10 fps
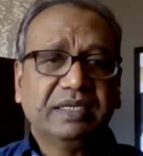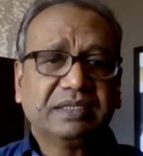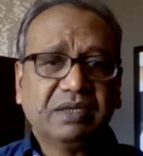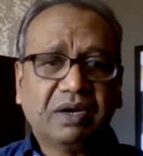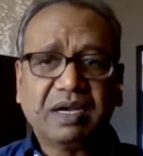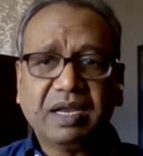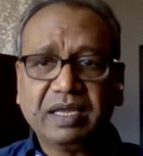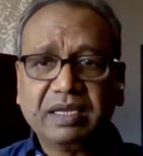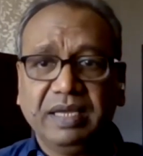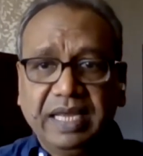It's not
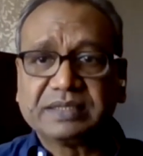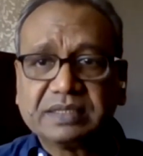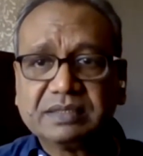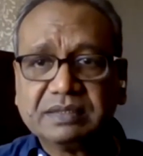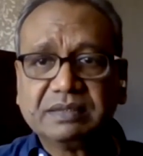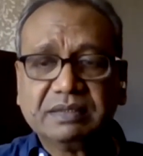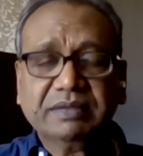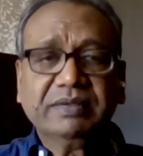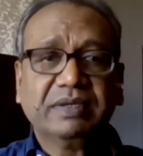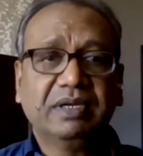like, yes,
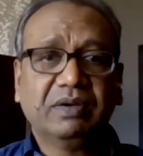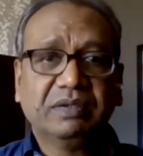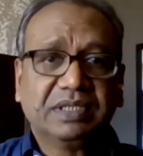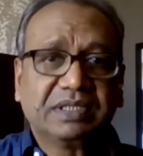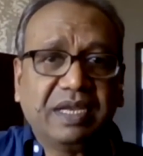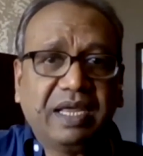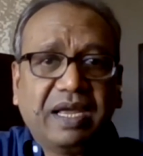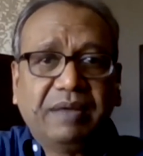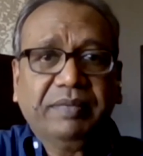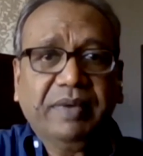you know, just
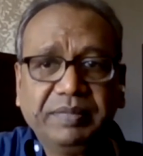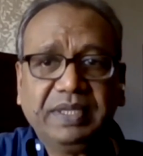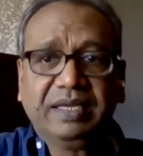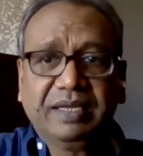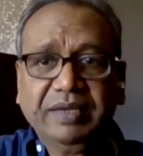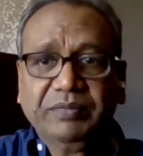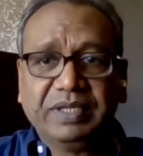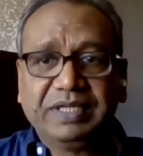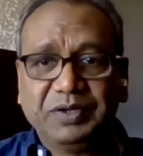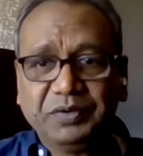like I'm, I'm thinking
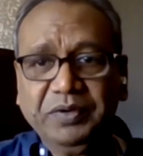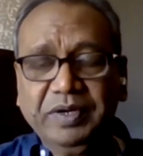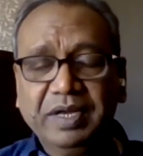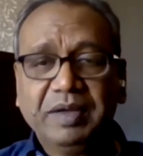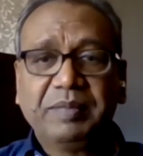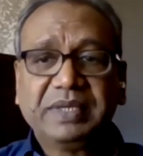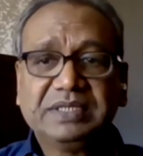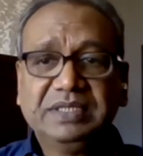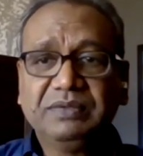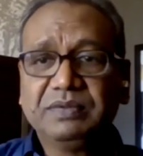with you,
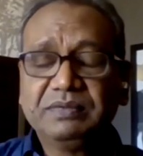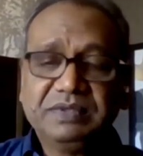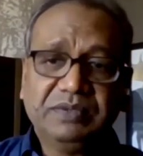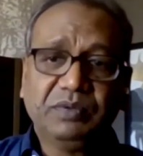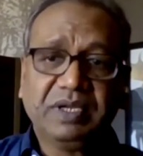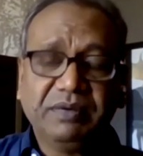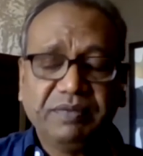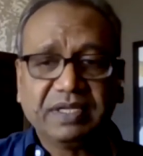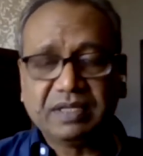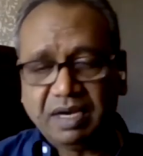but she, she would
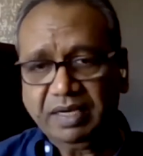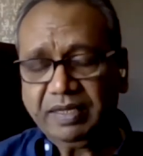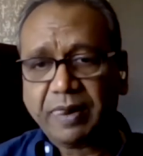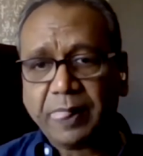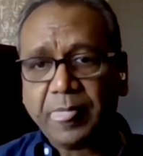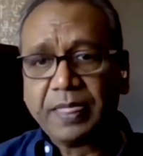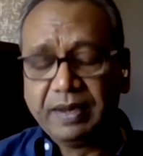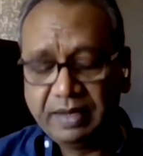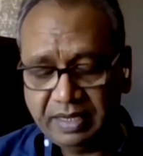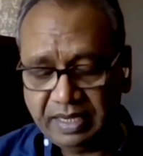give it a thought.
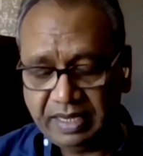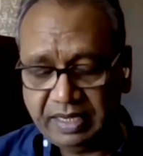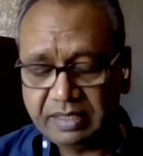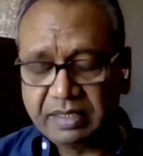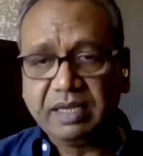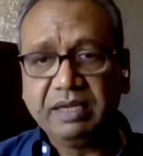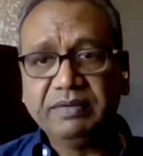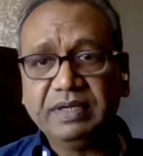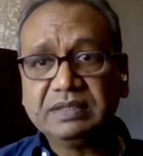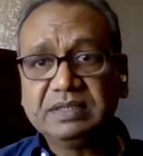And
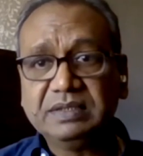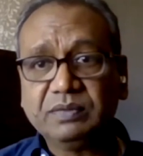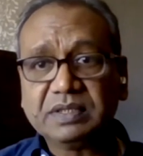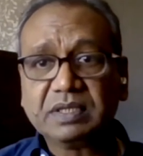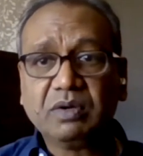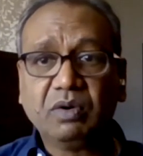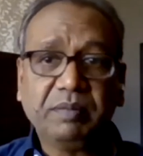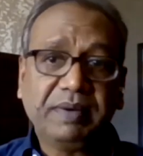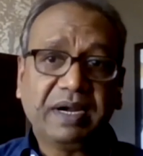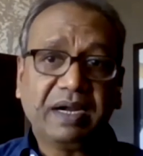given she was a
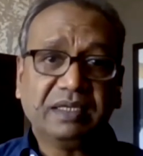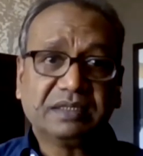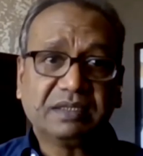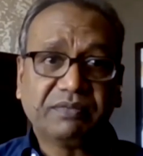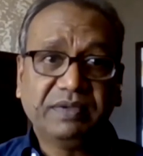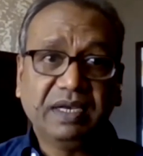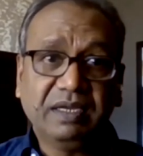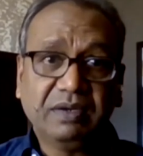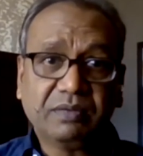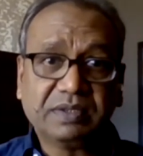gold medalist of
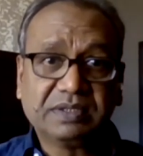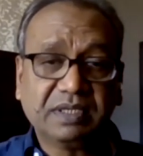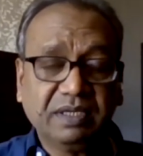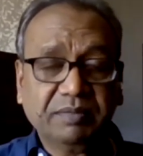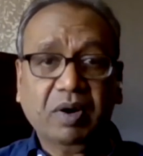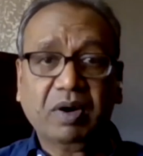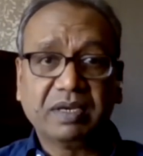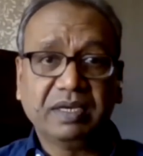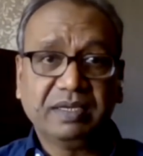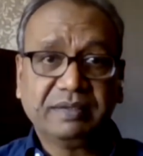Delhi University in
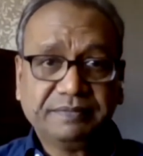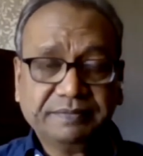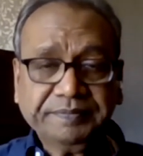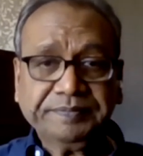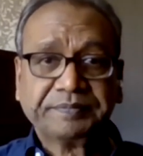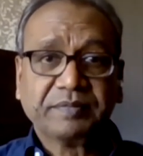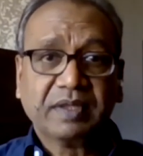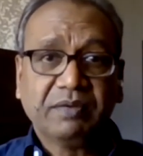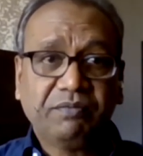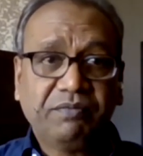botany,
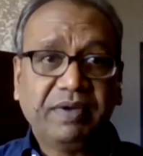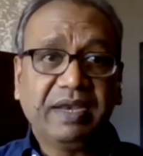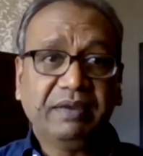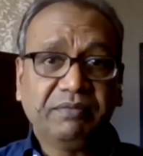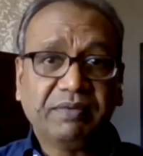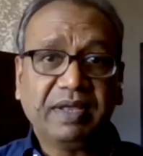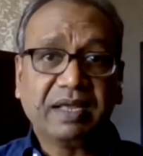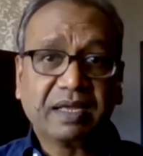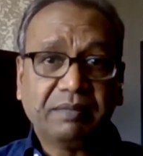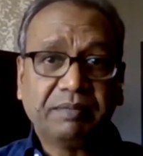very
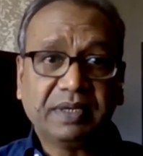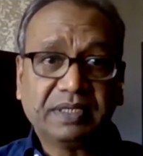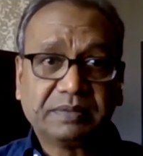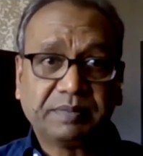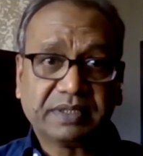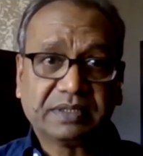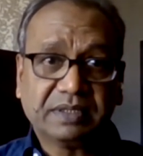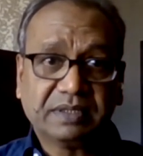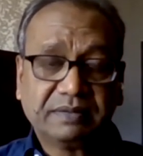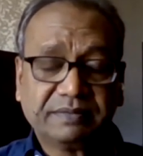well accomplished
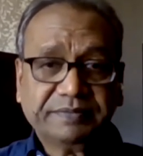person.